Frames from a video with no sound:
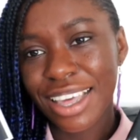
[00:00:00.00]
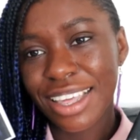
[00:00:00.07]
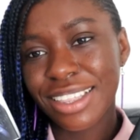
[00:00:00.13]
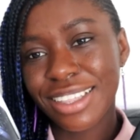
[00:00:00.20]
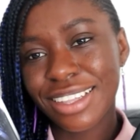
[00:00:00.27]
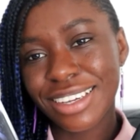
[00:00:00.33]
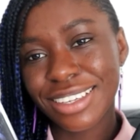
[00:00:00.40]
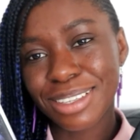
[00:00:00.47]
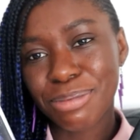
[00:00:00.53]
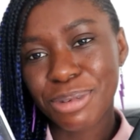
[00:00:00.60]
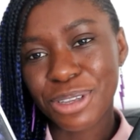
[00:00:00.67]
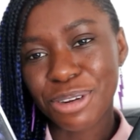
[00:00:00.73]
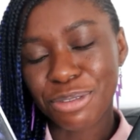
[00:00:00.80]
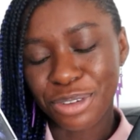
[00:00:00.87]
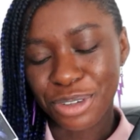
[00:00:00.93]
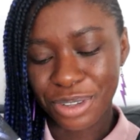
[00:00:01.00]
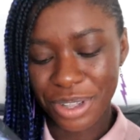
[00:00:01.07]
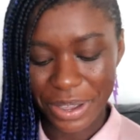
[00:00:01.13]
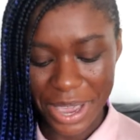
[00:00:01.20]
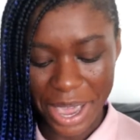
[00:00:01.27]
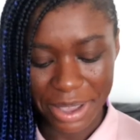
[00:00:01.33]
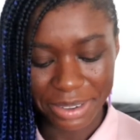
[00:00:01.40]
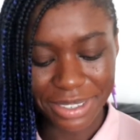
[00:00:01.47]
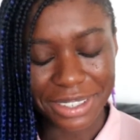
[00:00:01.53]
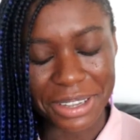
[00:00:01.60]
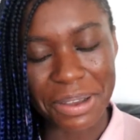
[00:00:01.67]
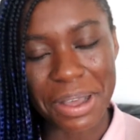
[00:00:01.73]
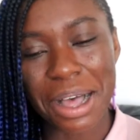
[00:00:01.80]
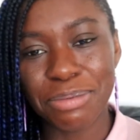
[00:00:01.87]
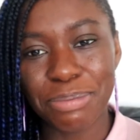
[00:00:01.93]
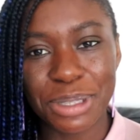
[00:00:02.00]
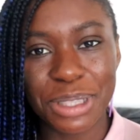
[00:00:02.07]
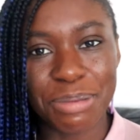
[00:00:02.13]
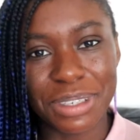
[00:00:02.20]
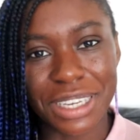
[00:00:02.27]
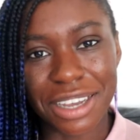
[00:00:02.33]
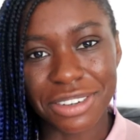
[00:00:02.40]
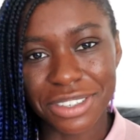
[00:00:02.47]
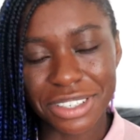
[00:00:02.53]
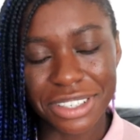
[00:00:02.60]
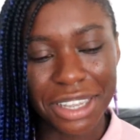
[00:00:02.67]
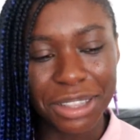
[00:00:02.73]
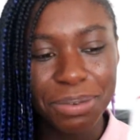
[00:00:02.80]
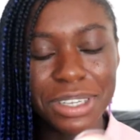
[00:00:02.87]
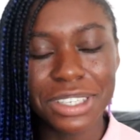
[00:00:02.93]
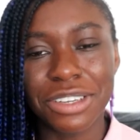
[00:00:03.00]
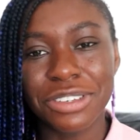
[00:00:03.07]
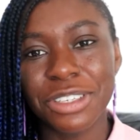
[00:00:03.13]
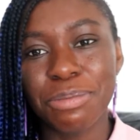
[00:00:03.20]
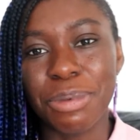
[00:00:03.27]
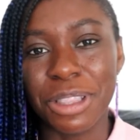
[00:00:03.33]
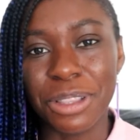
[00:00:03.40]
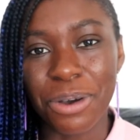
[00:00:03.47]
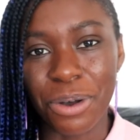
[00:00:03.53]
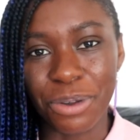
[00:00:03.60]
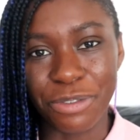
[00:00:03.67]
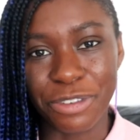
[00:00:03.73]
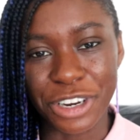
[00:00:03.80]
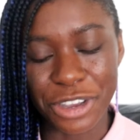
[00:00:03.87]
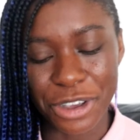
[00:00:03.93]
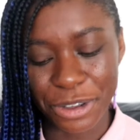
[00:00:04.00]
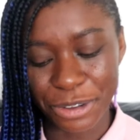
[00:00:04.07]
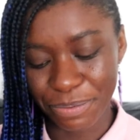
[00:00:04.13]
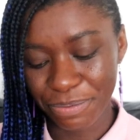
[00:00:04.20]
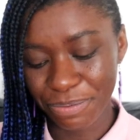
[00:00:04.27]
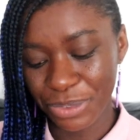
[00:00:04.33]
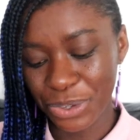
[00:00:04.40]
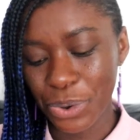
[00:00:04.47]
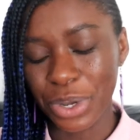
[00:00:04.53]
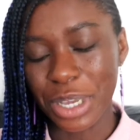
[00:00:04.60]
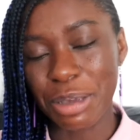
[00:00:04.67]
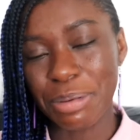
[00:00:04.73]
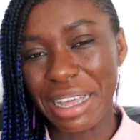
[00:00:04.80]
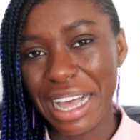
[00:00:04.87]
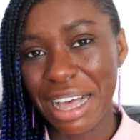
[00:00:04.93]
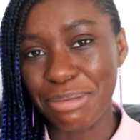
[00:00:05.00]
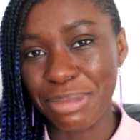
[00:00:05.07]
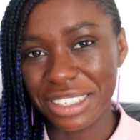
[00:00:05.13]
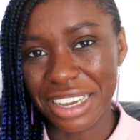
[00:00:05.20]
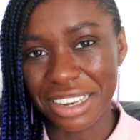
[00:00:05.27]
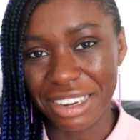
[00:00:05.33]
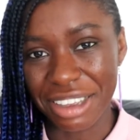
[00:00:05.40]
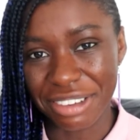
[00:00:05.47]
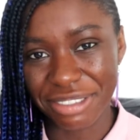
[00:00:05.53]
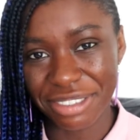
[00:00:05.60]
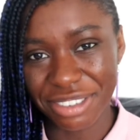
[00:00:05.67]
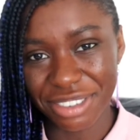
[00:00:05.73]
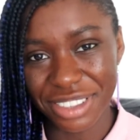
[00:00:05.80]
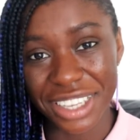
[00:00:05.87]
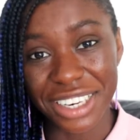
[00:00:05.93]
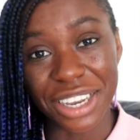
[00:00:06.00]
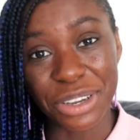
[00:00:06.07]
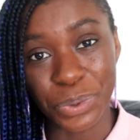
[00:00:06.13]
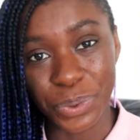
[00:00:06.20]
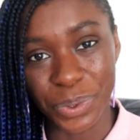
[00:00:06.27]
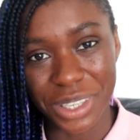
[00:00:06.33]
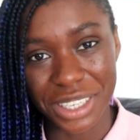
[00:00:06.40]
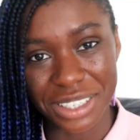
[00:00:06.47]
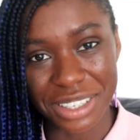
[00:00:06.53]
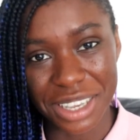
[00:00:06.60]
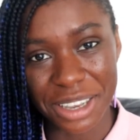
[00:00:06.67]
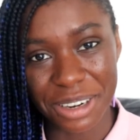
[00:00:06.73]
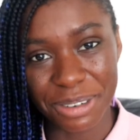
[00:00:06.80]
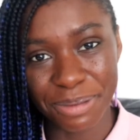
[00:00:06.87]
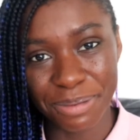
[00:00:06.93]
These are beautiful. Okay, so I'll put them down because otherwise I'll just spend the whole video talking about how much I love that I hauled these in.